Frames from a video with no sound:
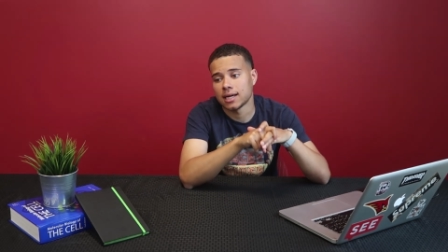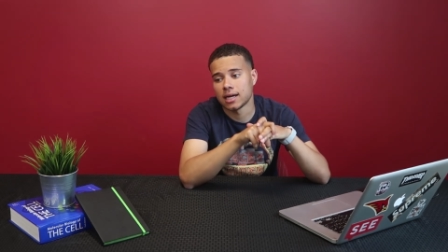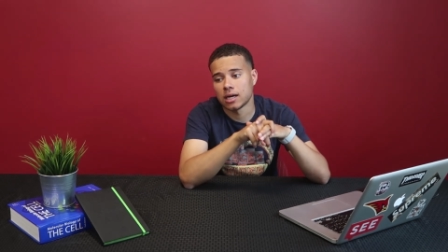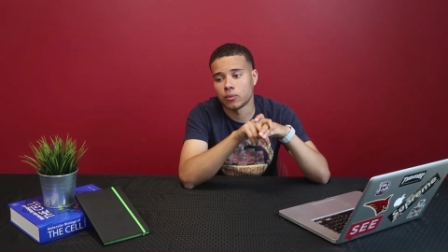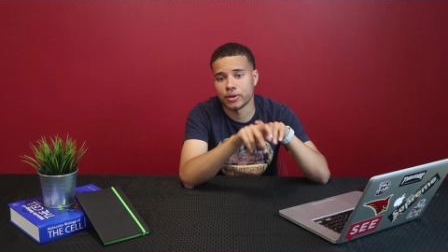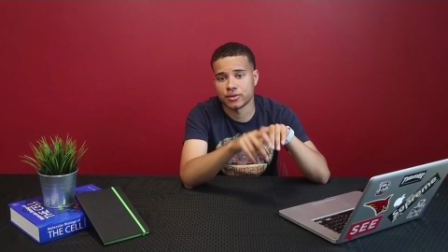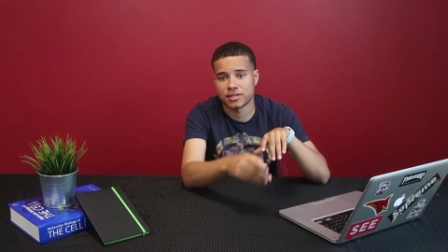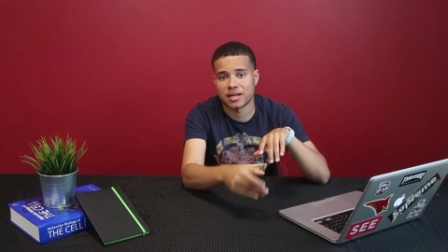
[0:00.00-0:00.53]

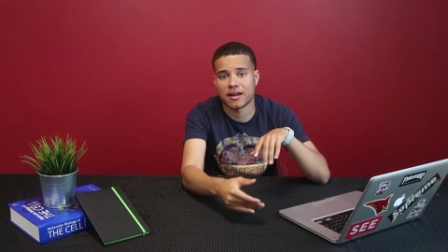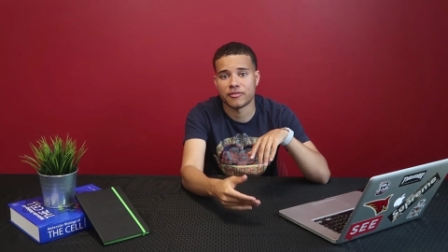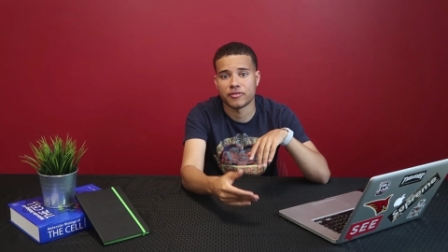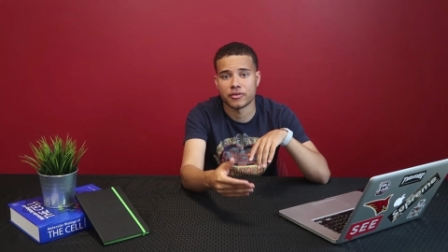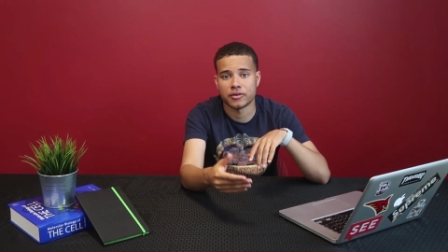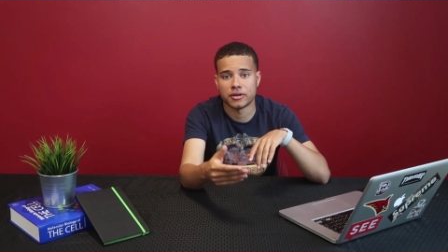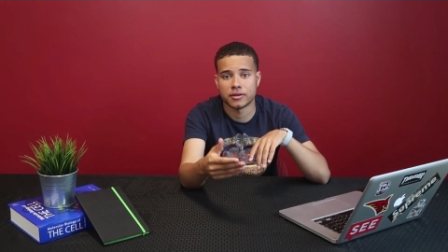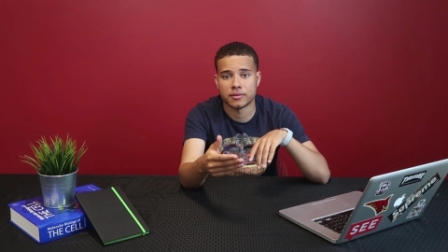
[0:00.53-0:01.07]
when it was time
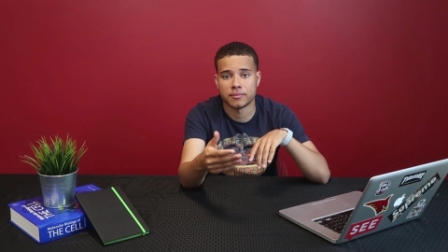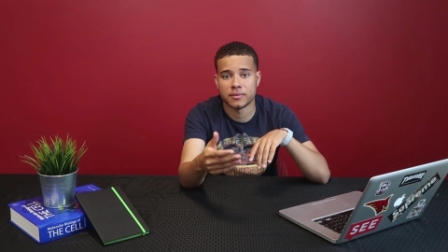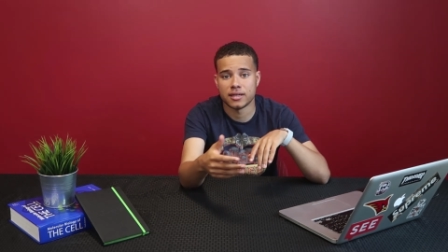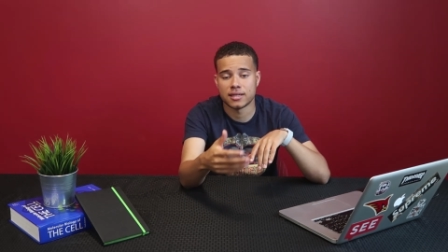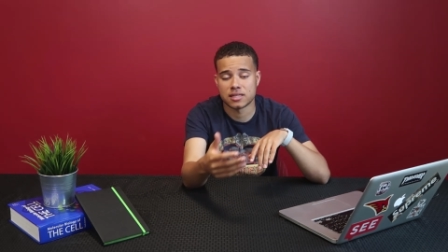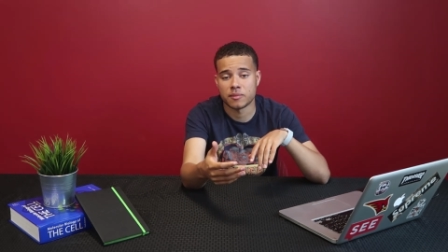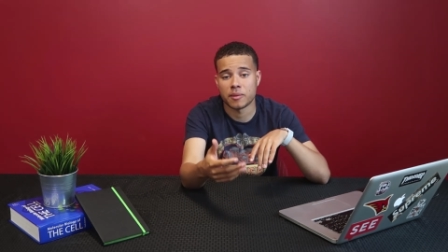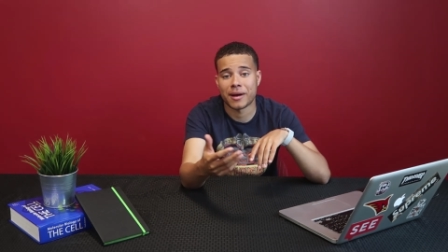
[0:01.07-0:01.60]
for me
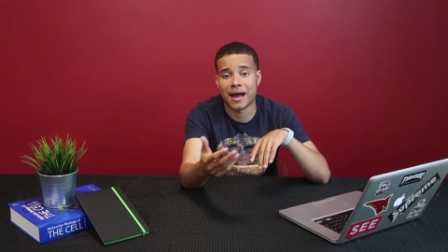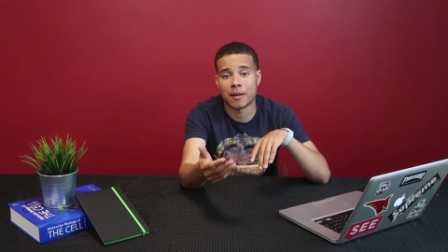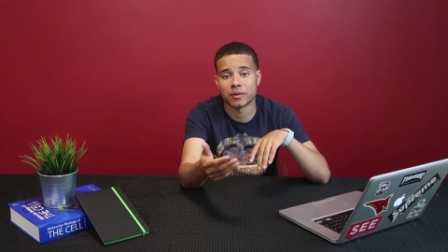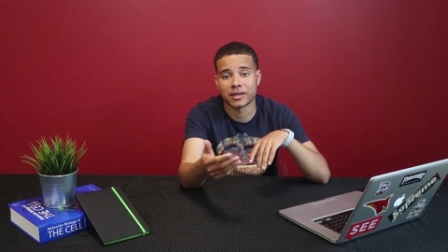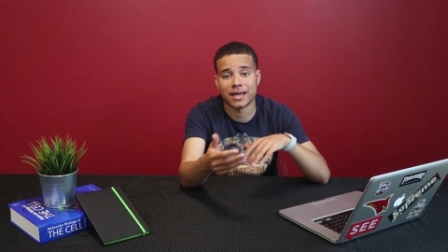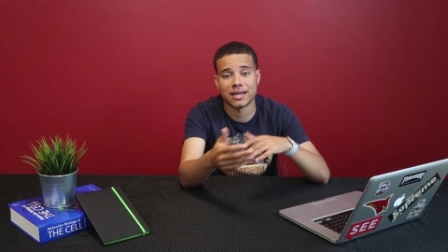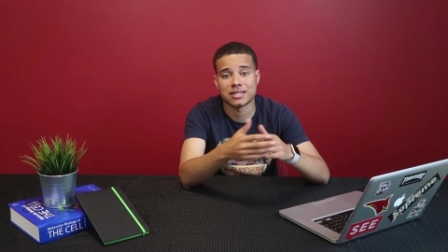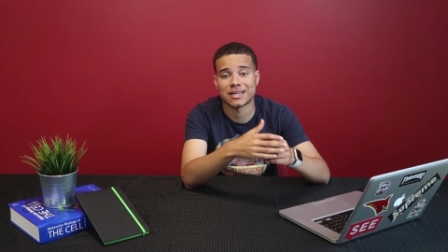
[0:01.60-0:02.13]
to submit my
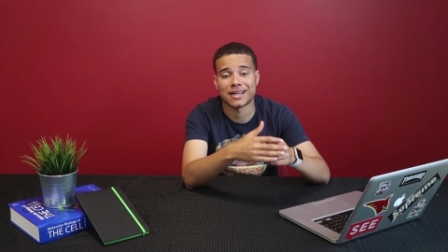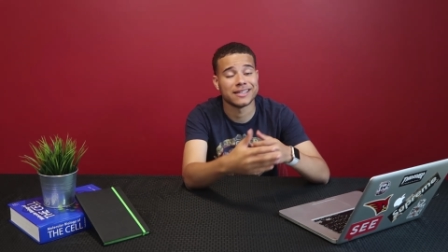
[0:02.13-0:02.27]
application.